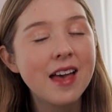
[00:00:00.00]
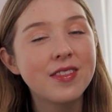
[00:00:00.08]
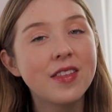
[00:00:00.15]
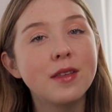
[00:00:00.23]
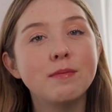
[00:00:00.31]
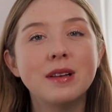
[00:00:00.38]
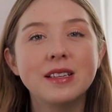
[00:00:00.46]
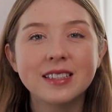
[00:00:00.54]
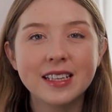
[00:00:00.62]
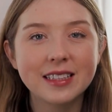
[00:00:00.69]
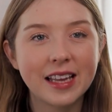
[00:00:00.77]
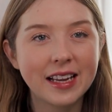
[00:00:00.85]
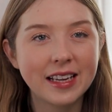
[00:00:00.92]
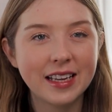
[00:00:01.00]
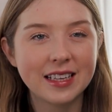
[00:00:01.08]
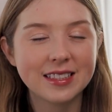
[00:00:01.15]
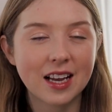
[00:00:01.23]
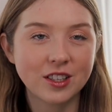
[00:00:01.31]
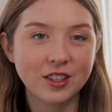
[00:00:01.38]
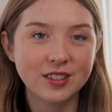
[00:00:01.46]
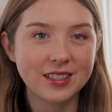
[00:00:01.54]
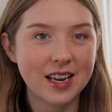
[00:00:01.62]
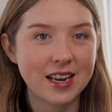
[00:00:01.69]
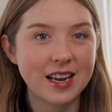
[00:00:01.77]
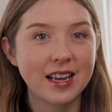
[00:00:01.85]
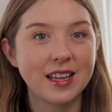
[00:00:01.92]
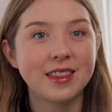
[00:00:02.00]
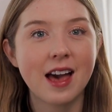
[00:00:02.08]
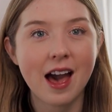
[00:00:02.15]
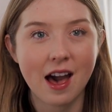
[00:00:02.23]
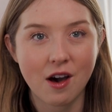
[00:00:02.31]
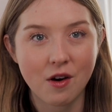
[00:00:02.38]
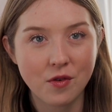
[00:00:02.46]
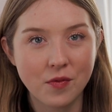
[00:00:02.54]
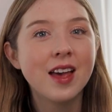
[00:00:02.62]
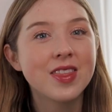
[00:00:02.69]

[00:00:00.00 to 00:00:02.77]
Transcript: then the missing link is understanding the how.